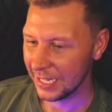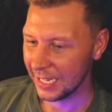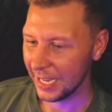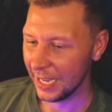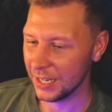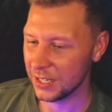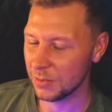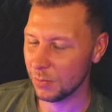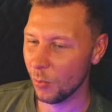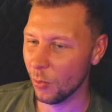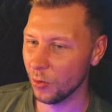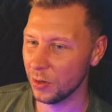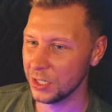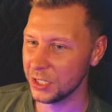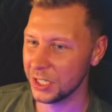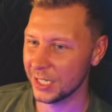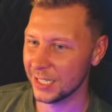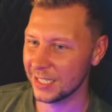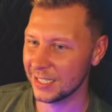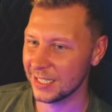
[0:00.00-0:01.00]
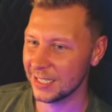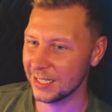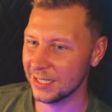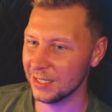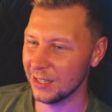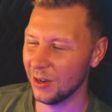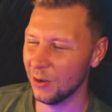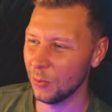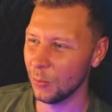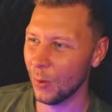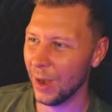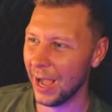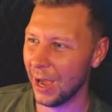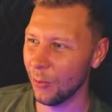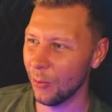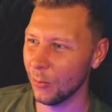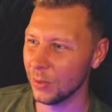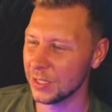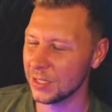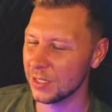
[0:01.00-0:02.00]
It's more just, oh wow,
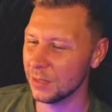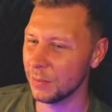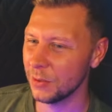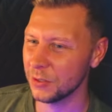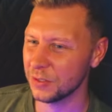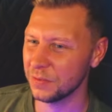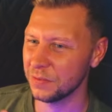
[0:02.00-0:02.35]
what's the most